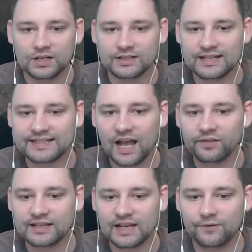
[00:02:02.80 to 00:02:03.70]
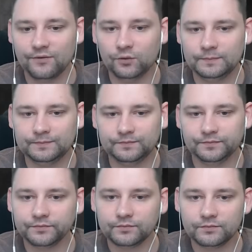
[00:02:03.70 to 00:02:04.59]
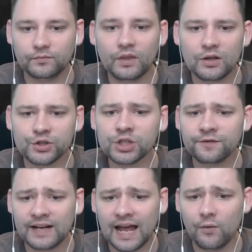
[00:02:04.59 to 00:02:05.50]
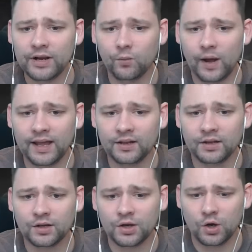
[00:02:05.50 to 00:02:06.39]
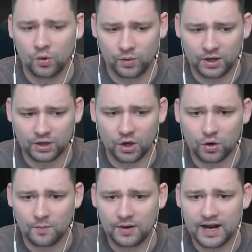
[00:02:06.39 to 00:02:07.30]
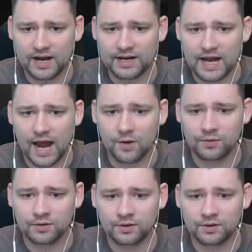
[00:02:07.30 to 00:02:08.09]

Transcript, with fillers: So let's stay on this level. Just for now anyway. We're going to go completely down.